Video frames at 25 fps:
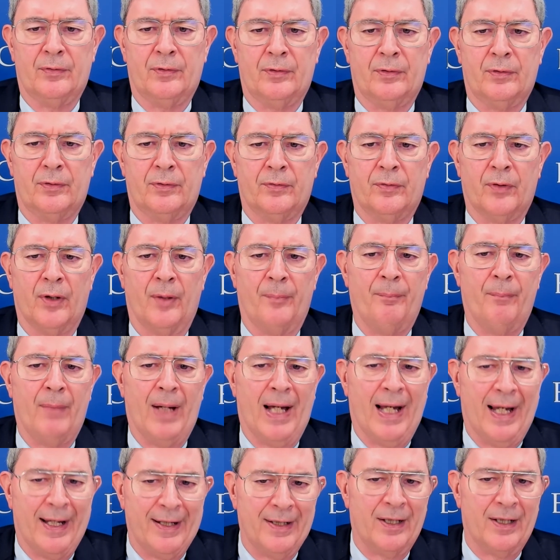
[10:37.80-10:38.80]

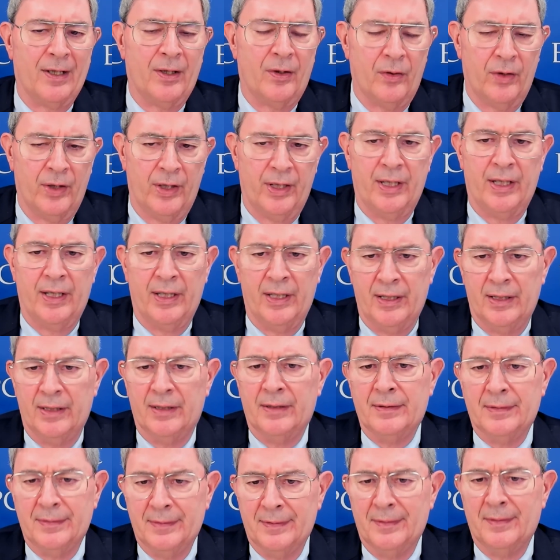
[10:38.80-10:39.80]

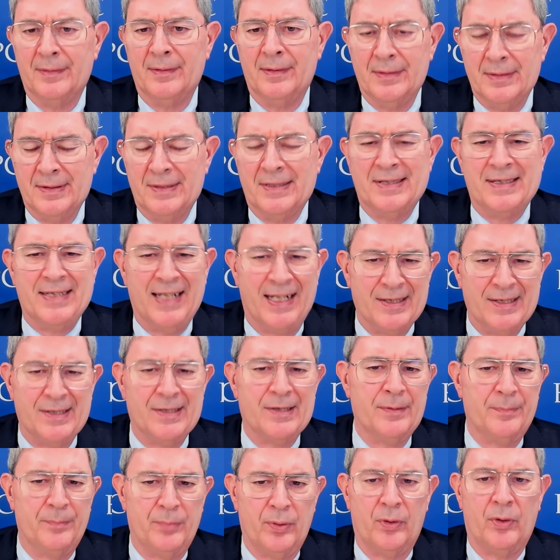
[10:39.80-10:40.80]
grammatically
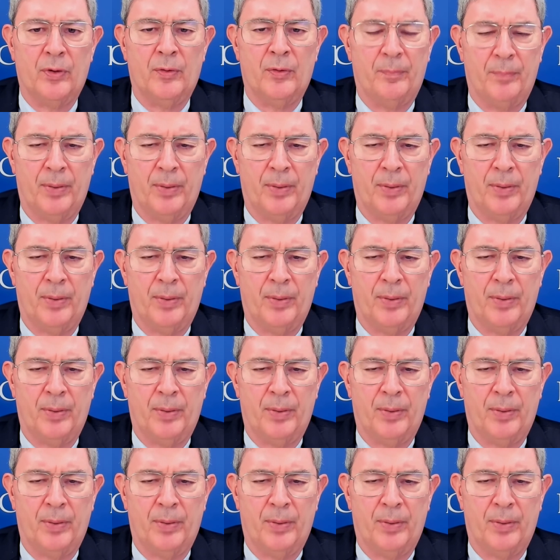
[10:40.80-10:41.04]
sensible